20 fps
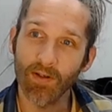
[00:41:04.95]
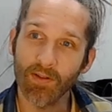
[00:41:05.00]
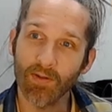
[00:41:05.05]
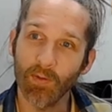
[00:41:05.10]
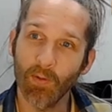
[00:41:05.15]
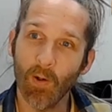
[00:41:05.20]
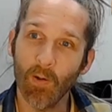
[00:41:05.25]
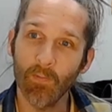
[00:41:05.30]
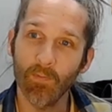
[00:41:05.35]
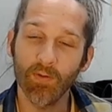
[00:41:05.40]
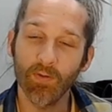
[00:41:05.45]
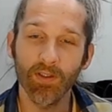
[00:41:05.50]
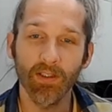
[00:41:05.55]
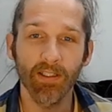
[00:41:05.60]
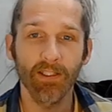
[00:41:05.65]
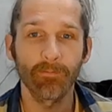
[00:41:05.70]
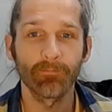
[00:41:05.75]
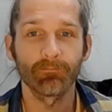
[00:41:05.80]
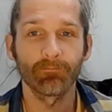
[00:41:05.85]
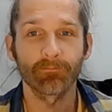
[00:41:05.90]
So
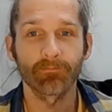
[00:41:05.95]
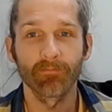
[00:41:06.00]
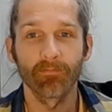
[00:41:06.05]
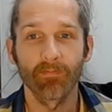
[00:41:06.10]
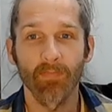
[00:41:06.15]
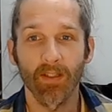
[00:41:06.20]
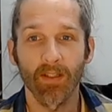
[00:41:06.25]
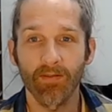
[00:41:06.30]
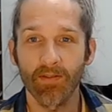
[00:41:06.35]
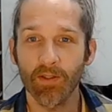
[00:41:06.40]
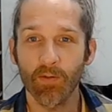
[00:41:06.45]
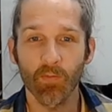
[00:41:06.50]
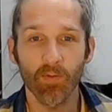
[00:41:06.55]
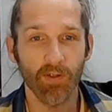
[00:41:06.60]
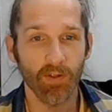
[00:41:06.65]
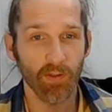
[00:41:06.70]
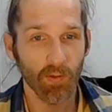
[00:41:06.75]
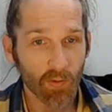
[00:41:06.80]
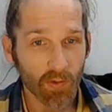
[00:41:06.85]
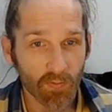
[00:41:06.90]
hopefully this
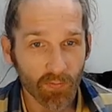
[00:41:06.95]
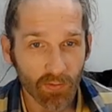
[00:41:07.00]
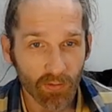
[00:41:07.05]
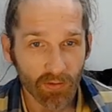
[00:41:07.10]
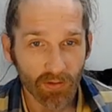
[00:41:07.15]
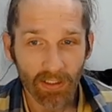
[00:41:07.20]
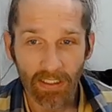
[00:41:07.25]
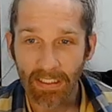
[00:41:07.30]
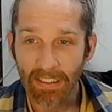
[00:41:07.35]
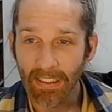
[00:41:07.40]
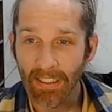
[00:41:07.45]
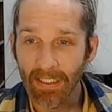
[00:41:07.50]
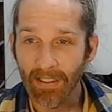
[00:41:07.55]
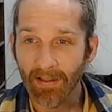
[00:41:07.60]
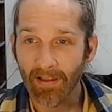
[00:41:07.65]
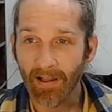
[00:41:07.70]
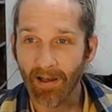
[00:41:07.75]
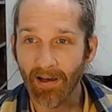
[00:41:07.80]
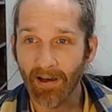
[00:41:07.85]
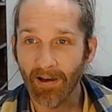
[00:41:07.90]
was useful.
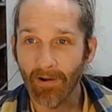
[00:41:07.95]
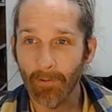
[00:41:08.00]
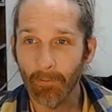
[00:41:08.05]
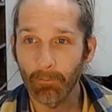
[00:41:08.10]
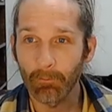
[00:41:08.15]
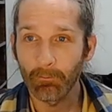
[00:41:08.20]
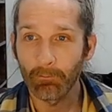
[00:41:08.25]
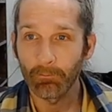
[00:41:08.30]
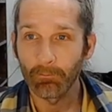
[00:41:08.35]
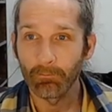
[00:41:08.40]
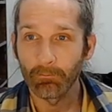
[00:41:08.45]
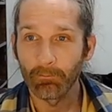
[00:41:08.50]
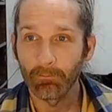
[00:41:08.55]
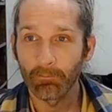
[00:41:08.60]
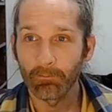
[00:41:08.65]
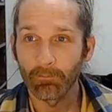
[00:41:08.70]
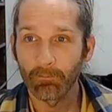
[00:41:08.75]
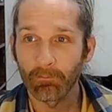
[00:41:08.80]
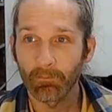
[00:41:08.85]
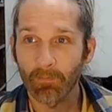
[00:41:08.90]

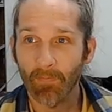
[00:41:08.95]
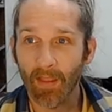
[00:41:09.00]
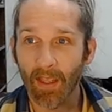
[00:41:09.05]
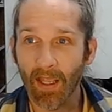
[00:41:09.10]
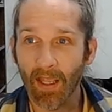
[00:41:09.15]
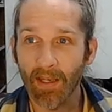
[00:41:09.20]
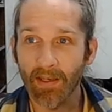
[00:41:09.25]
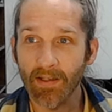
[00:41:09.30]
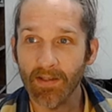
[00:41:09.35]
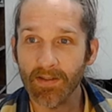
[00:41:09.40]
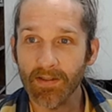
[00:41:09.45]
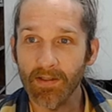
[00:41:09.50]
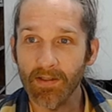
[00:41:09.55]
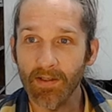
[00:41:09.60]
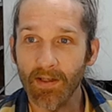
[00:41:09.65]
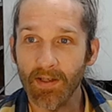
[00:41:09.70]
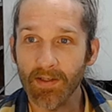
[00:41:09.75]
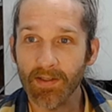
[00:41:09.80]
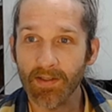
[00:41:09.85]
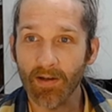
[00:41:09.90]
And it's
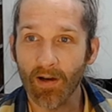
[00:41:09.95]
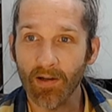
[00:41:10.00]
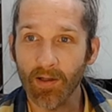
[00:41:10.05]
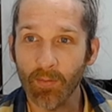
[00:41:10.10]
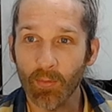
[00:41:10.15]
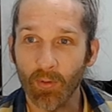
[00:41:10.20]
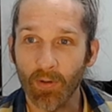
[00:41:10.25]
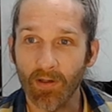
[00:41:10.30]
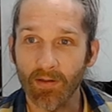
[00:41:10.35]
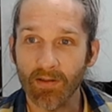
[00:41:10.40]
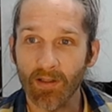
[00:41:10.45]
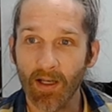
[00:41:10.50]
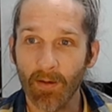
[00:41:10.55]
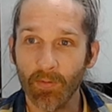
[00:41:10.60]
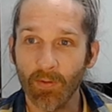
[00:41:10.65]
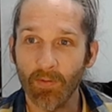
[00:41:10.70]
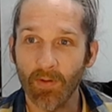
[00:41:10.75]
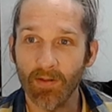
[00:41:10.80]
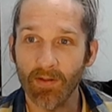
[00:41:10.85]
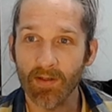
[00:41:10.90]
a starting point to help
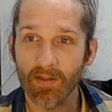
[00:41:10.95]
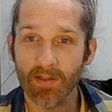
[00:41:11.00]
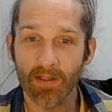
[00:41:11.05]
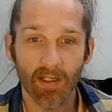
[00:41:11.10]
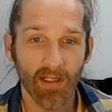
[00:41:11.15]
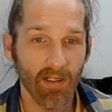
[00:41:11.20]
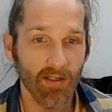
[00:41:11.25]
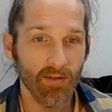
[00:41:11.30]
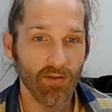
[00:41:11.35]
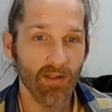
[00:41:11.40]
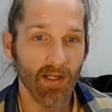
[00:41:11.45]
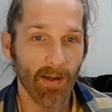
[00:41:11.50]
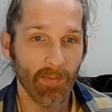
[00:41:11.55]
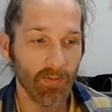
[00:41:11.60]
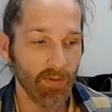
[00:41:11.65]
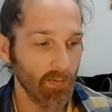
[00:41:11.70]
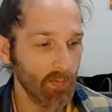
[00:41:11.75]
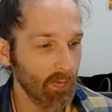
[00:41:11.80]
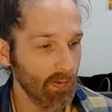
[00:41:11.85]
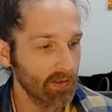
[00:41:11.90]
you understand
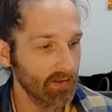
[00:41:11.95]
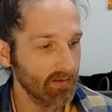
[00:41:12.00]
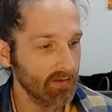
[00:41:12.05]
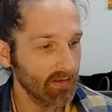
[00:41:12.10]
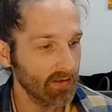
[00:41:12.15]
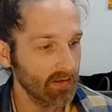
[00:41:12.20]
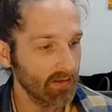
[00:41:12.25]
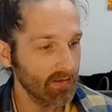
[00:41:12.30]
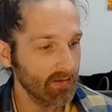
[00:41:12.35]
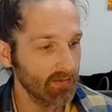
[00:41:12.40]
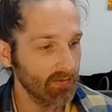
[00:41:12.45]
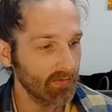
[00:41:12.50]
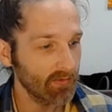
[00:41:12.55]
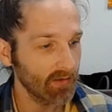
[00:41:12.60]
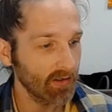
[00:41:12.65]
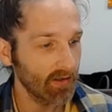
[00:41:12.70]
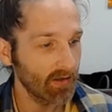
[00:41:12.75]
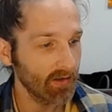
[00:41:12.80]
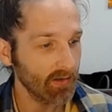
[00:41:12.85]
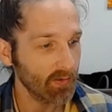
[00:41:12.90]
chapter 1 of
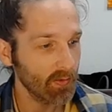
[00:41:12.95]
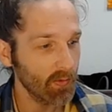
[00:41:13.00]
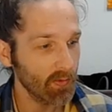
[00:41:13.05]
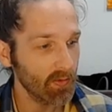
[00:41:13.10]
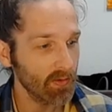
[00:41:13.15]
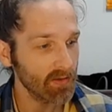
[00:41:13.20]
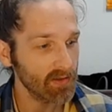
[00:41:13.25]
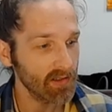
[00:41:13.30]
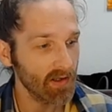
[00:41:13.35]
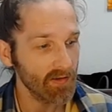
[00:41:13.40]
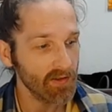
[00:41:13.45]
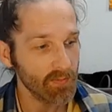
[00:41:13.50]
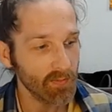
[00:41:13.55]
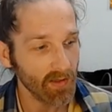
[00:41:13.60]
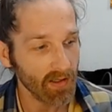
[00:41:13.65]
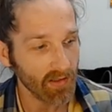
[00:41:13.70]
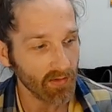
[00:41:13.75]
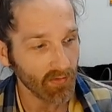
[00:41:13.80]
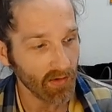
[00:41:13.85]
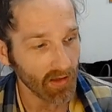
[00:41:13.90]
Kuther's
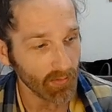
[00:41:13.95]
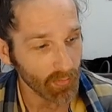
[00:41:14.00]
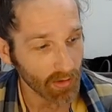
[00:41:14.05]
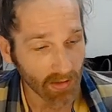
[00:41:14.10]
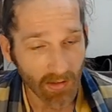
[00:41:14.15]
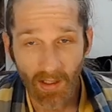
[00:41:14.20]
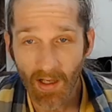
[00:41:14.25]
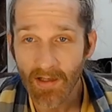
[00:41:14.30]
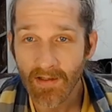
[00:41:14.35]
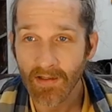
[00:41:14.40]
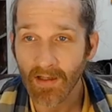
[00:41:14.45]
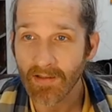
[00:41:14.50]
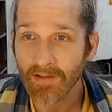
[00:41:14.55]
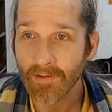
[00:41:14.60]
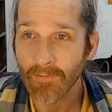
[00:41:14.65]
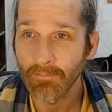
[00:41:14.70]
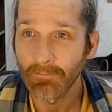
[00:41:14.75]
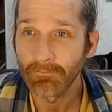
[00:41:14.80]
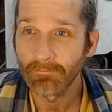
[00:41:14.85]
lifespan development in context.